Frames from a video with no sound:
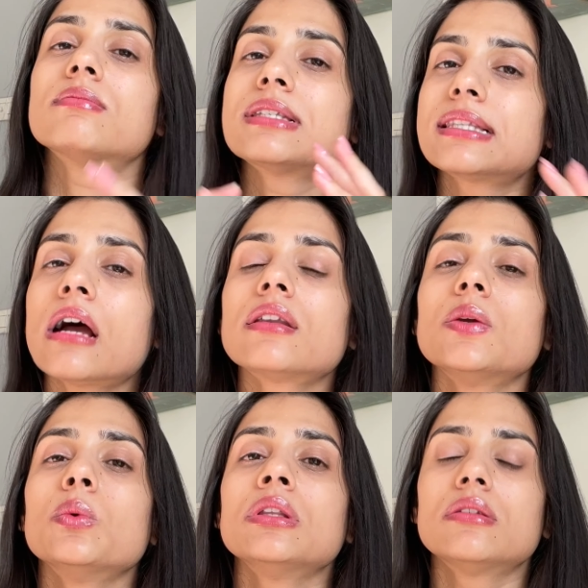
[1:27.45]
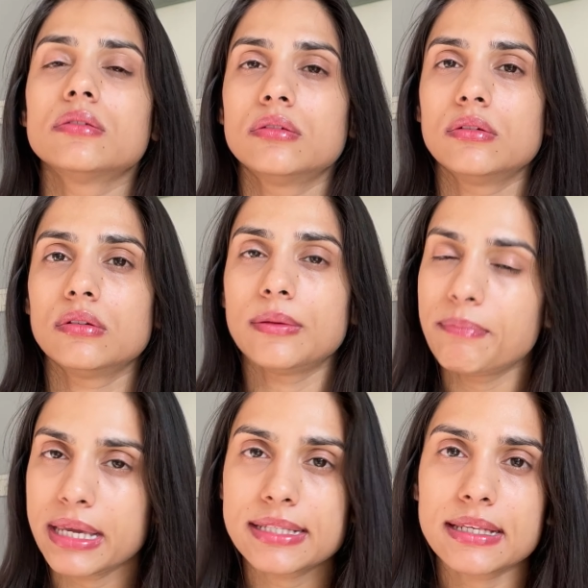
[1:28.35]
Starting with the
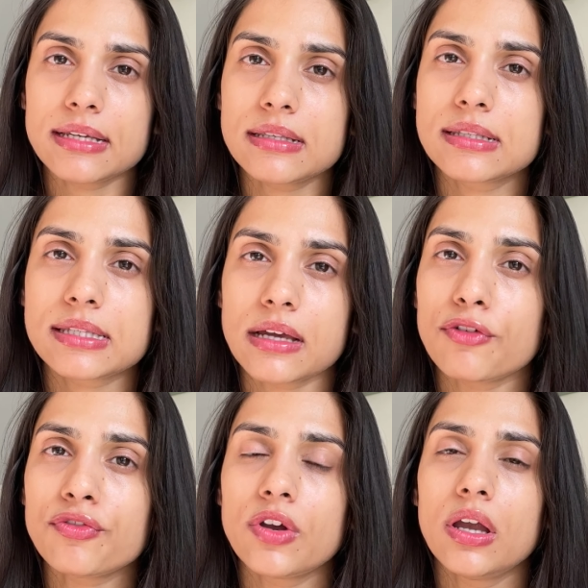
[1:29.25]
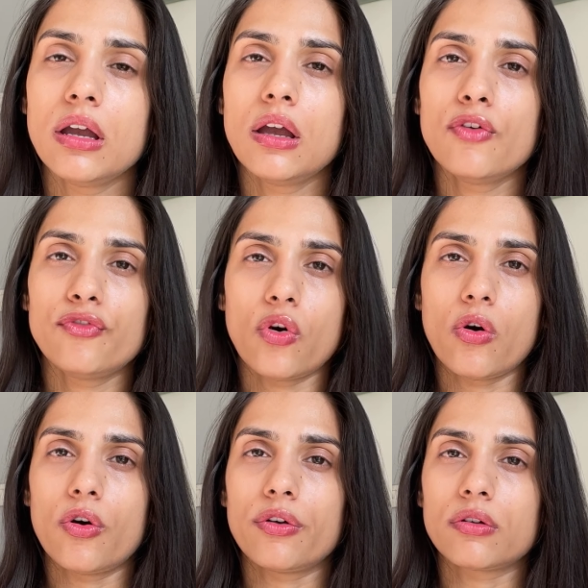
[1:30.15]
basic stuff
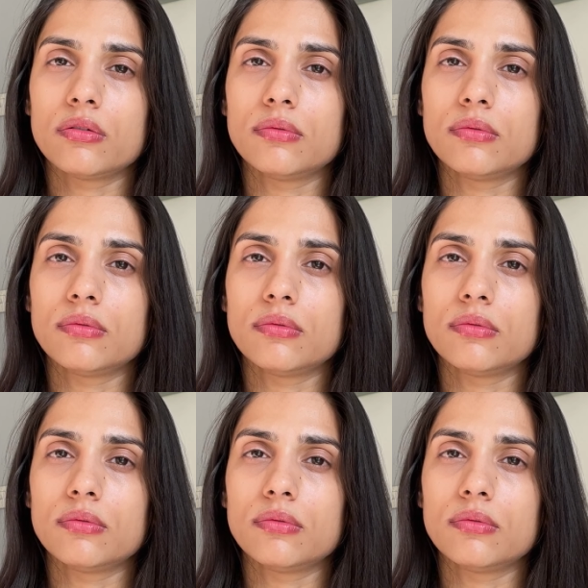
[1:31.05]
for